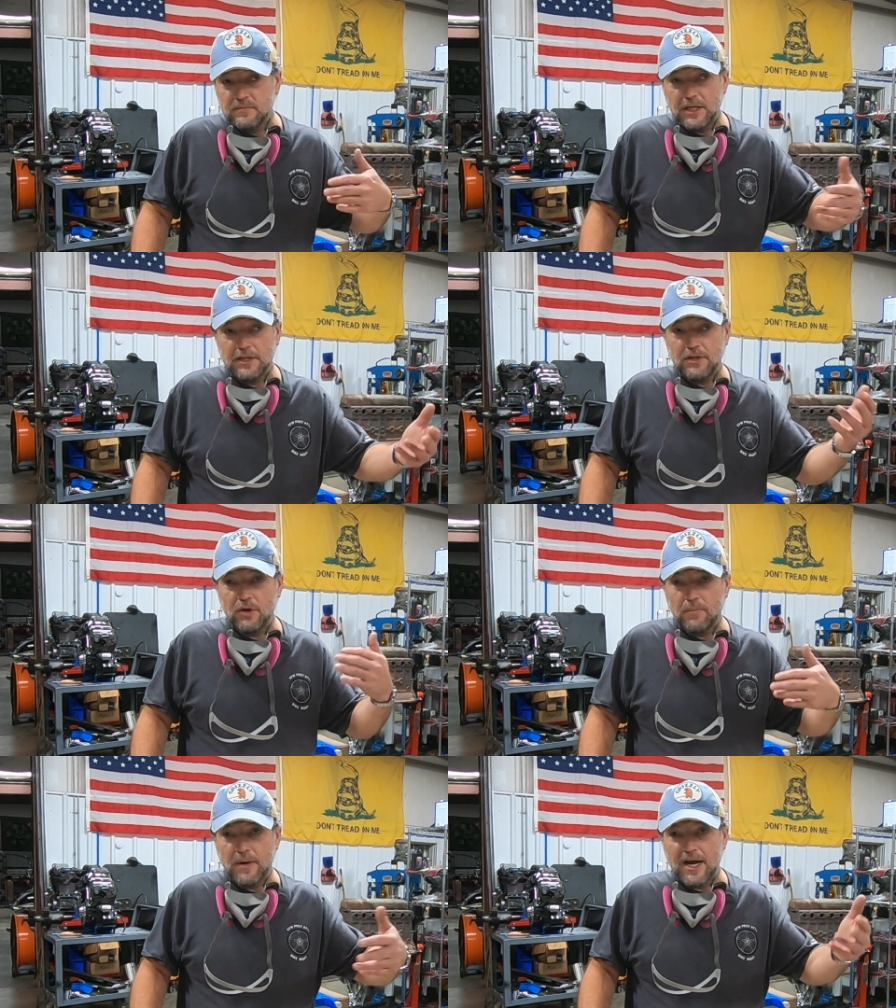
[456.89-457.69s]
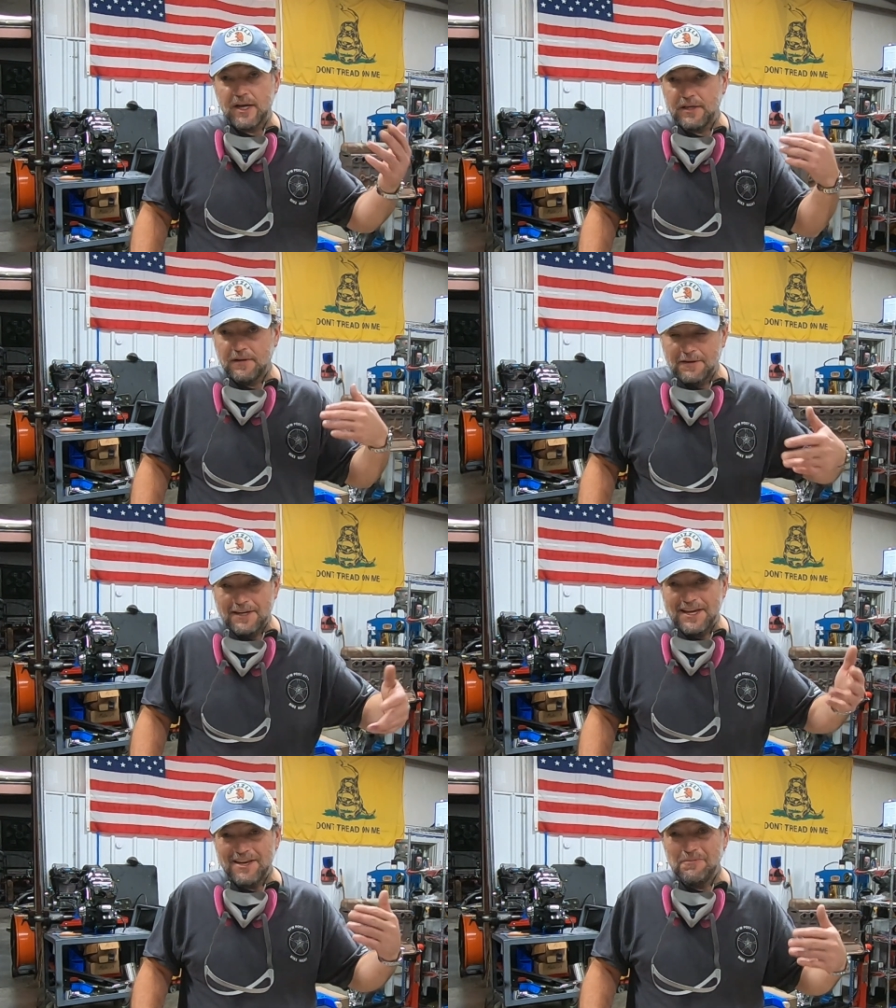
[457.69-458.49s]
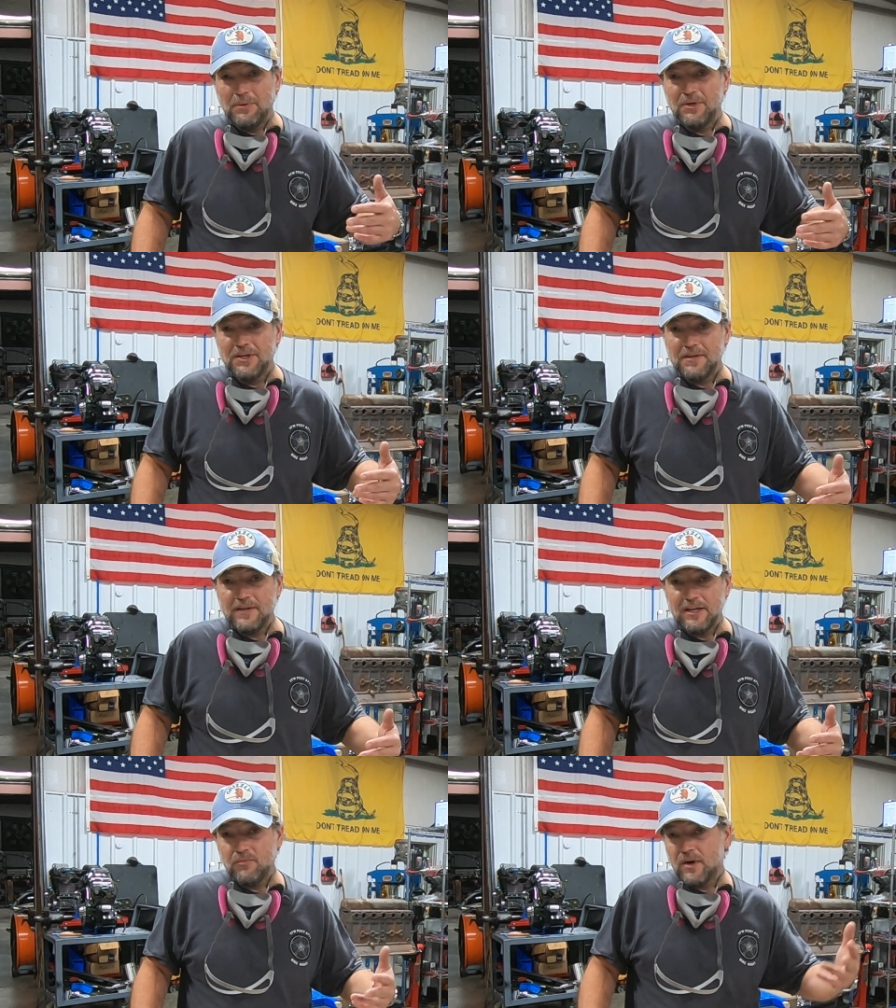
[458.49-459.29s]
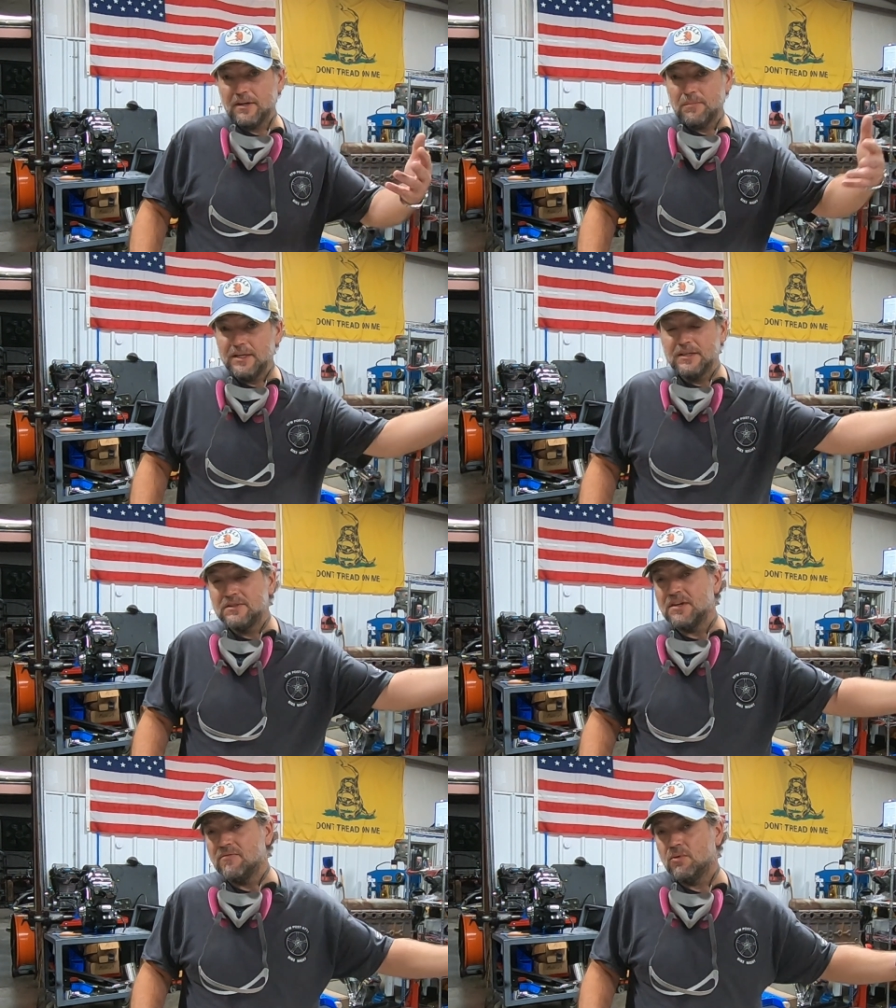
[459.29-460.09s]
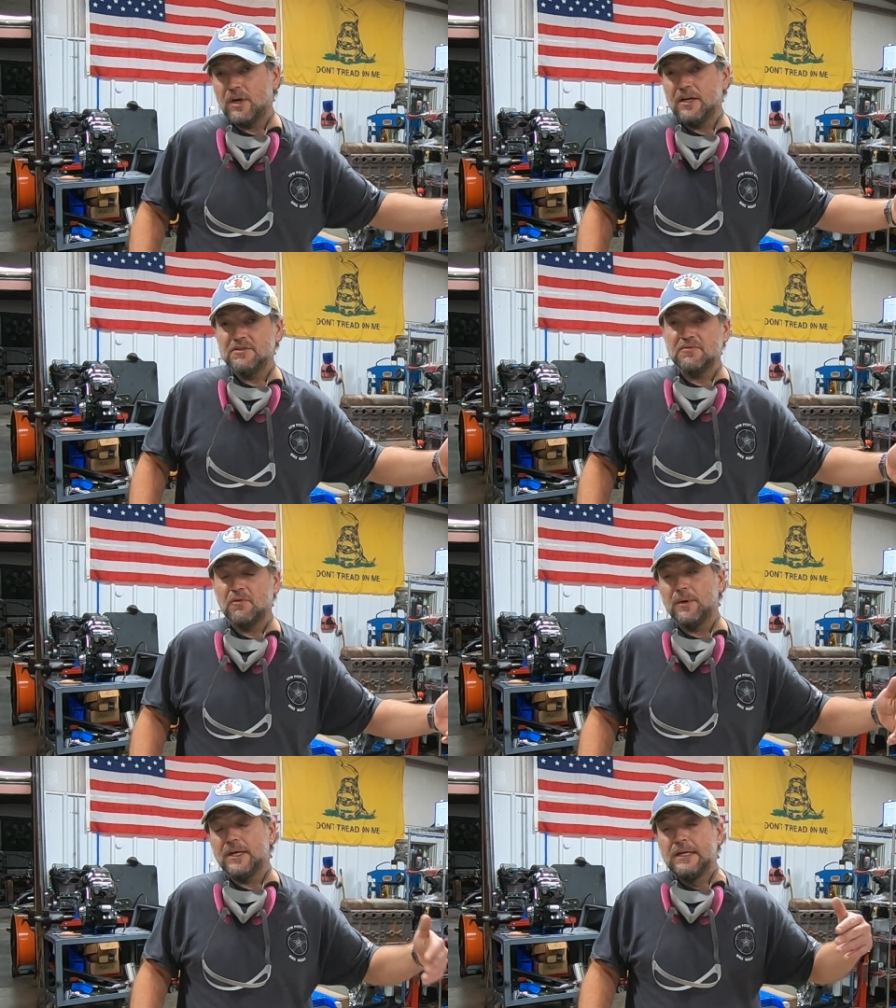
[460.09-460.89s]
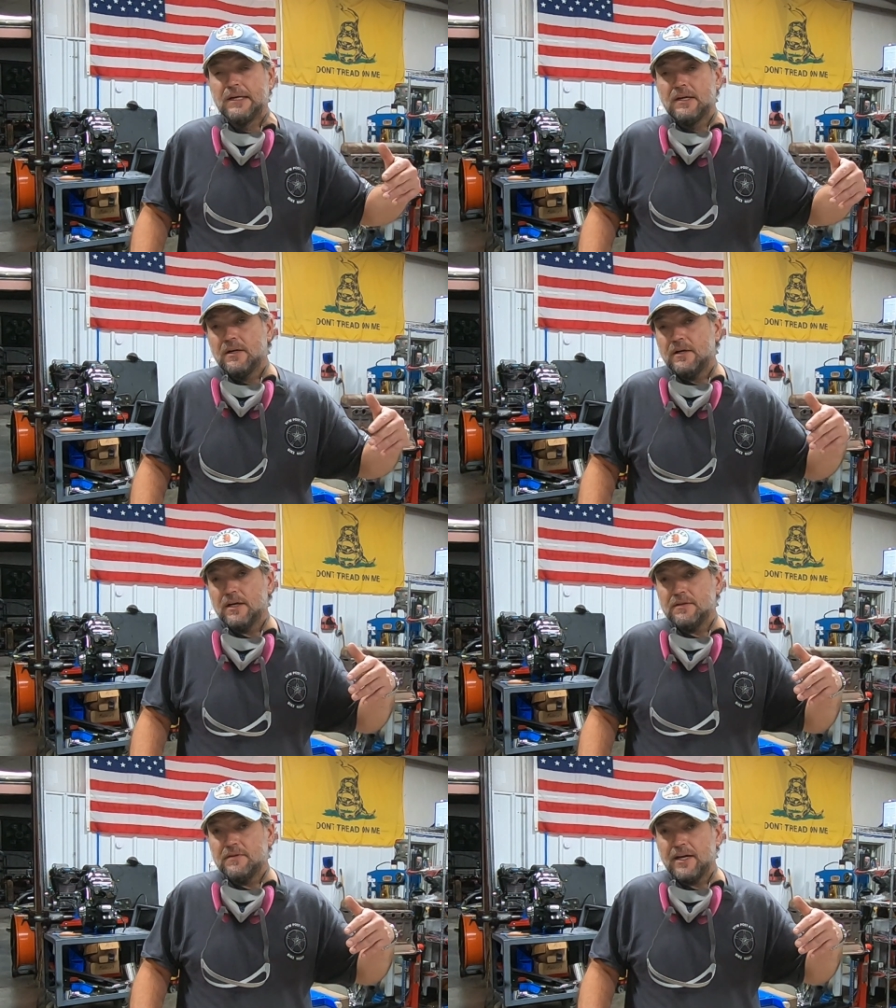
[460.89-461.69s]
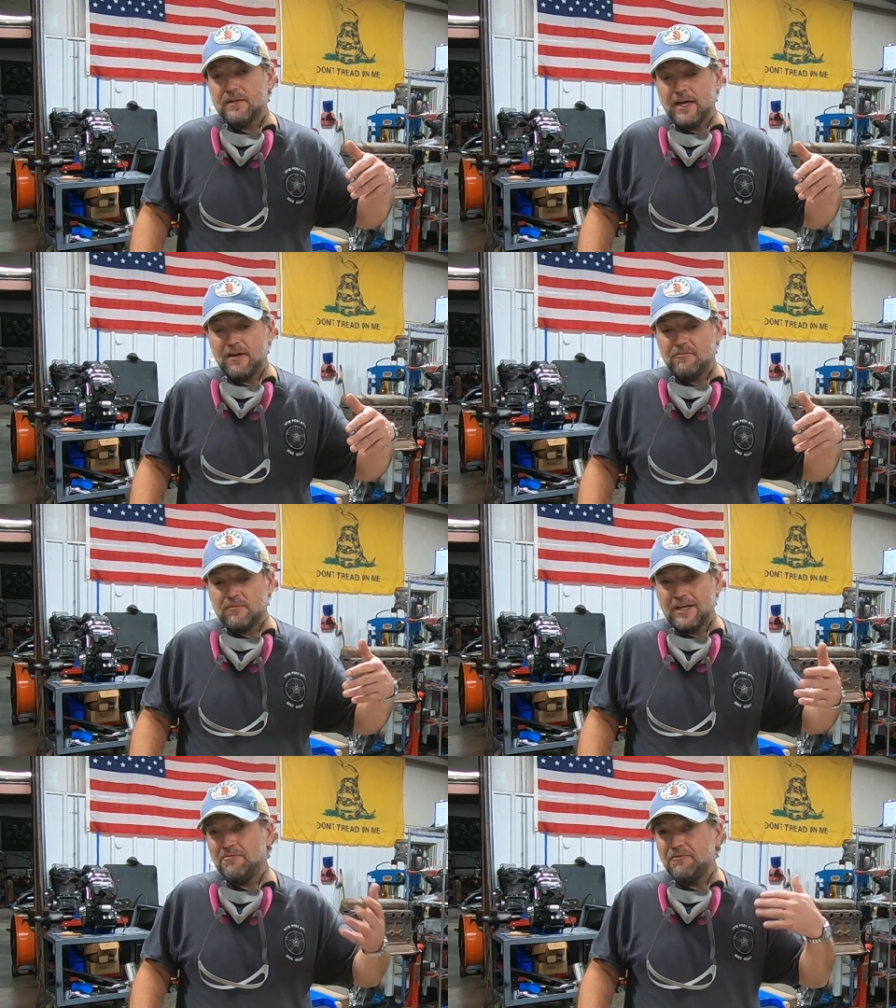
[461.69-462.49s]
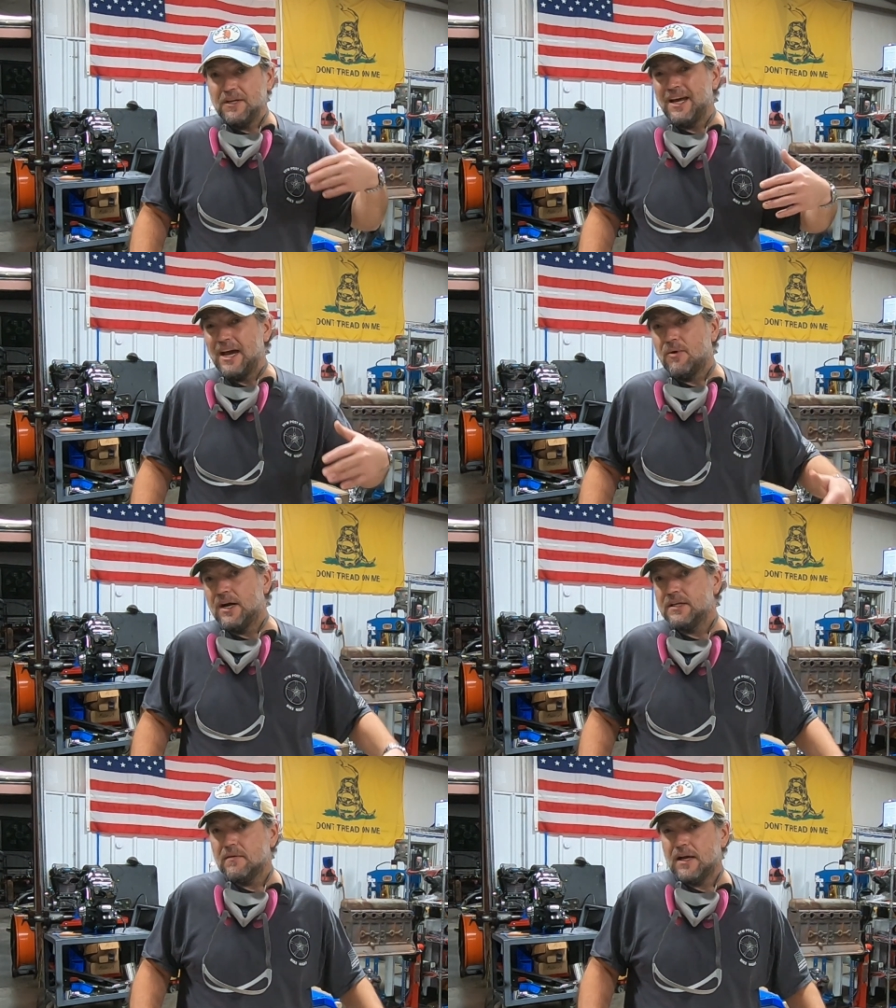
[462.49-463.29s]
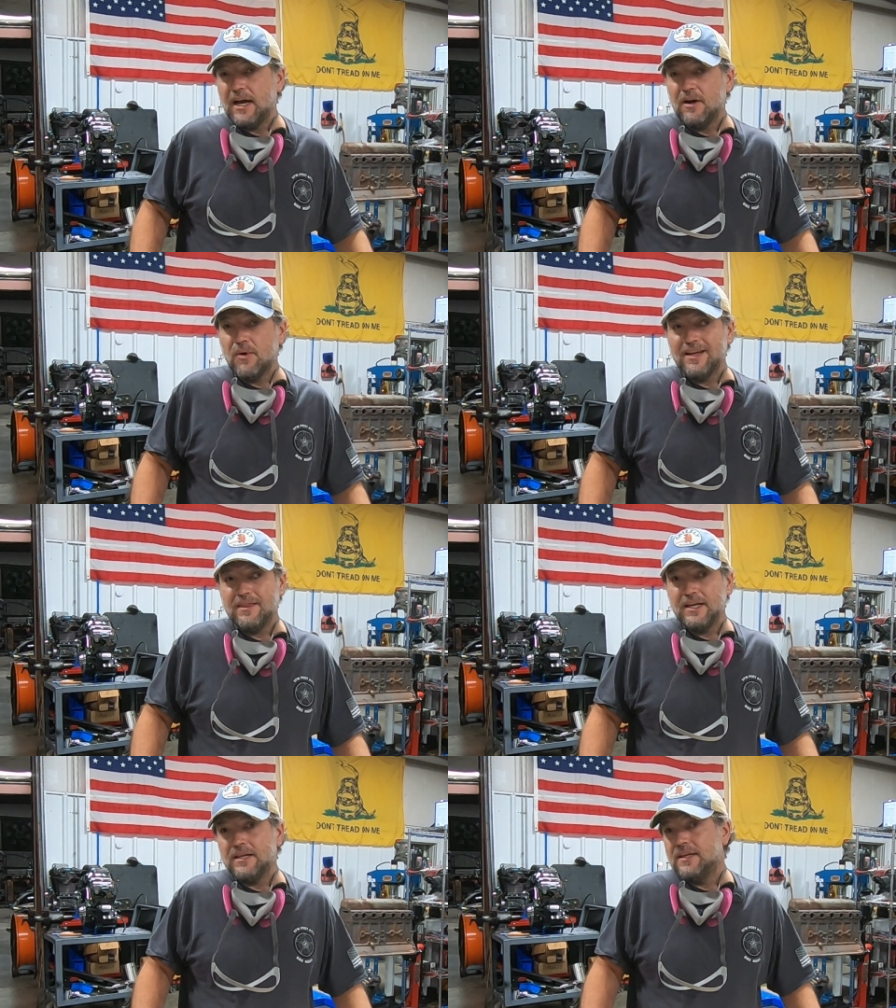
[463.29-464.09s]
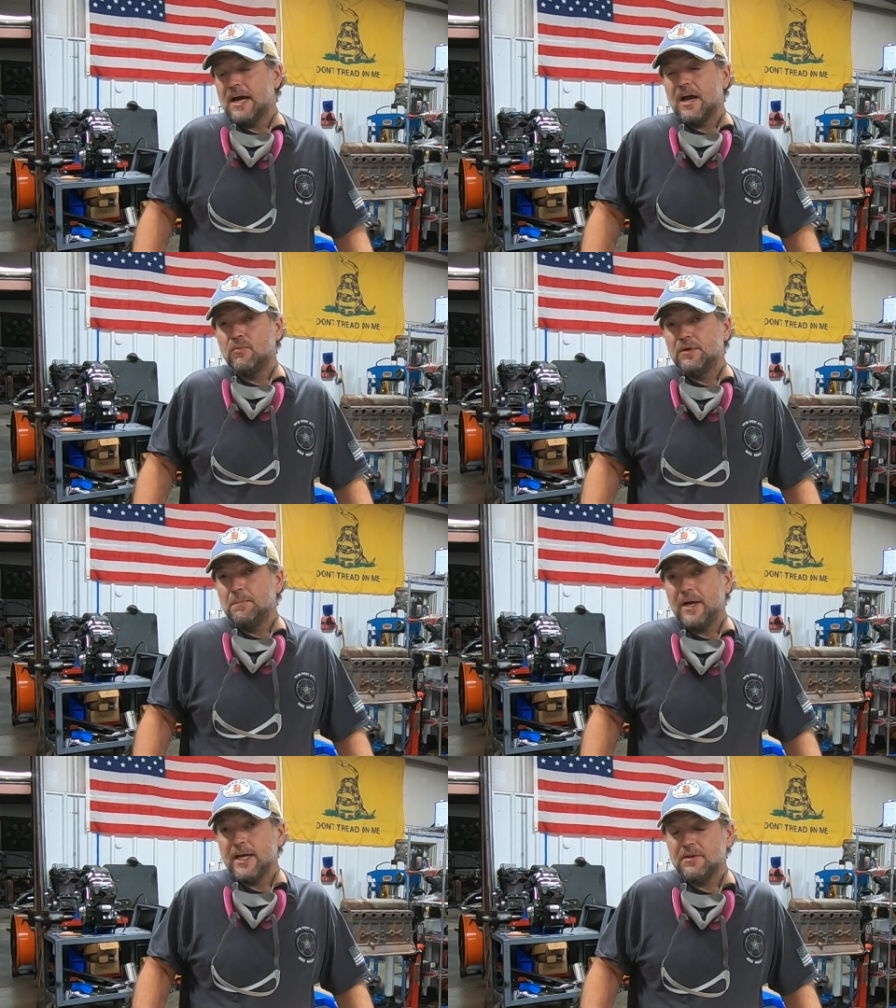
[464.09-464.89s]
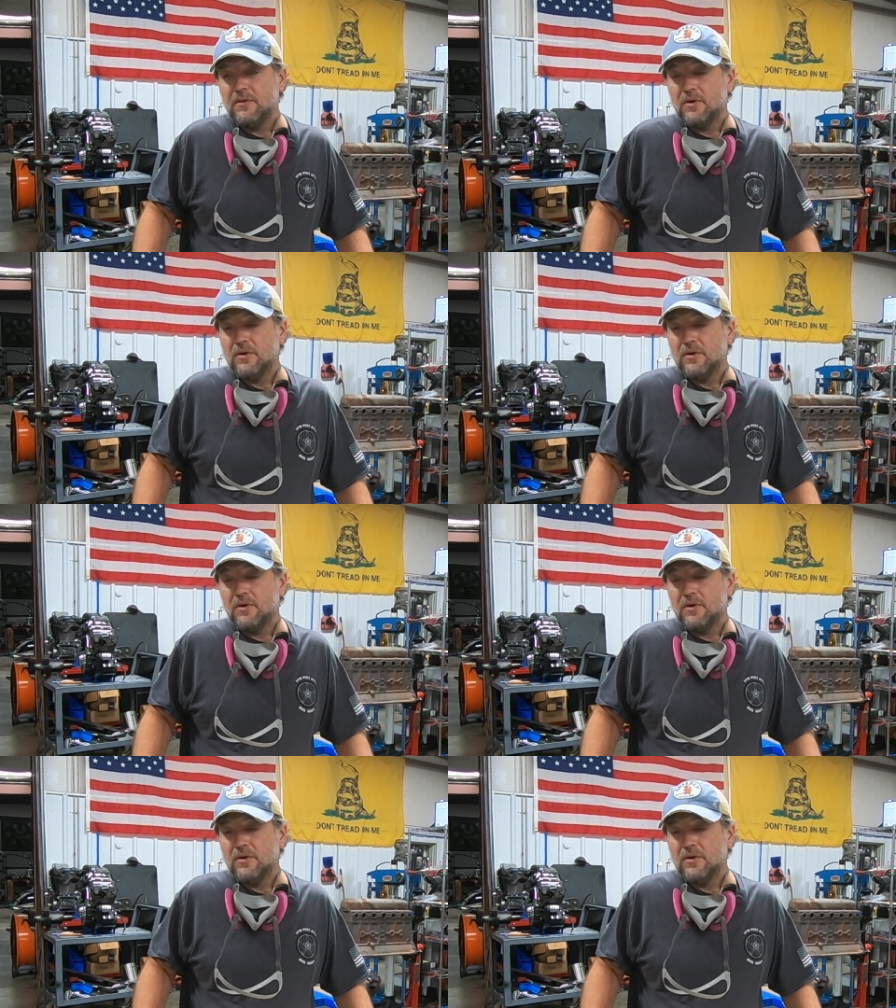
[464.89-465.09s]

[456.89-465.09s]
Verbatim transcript: uh, you know, my input, he recommended several guns for me uh, that that kind of fit how I how I think that I would paint.